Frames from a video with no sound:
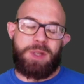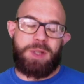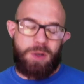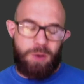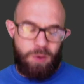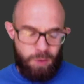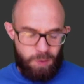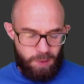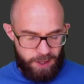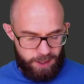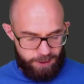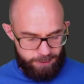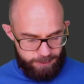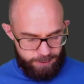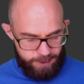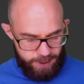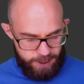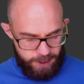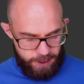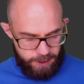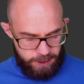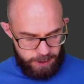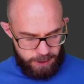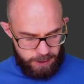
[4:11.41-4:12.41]
or whatever it
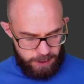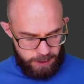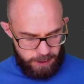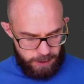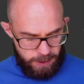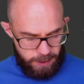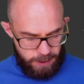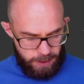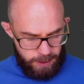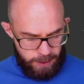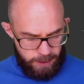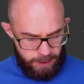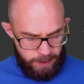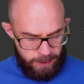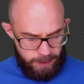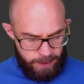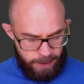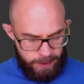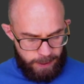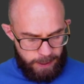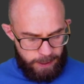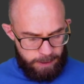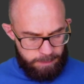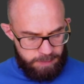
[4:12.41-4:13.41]
is,
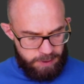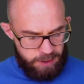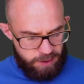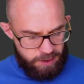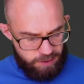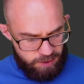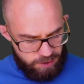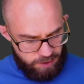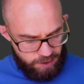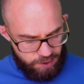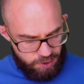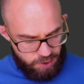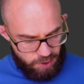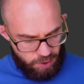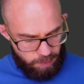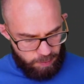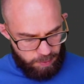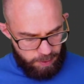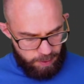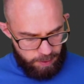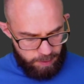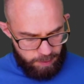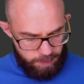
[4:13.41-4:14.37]
you do the job.